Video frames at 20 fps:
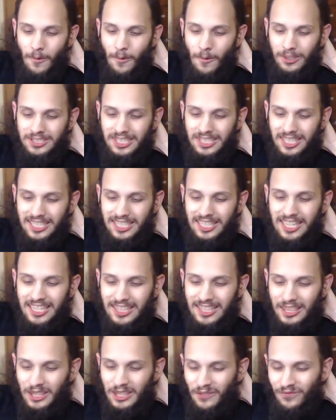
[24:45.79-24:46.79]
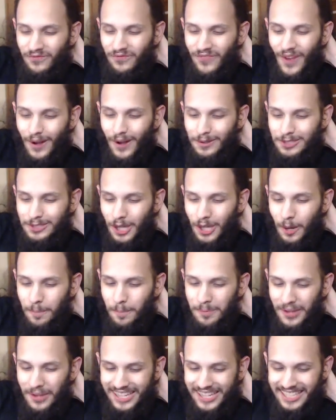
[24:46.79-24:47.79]
want to kick the photo
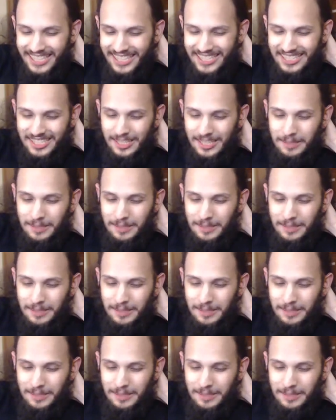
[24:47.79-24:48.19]
bucket.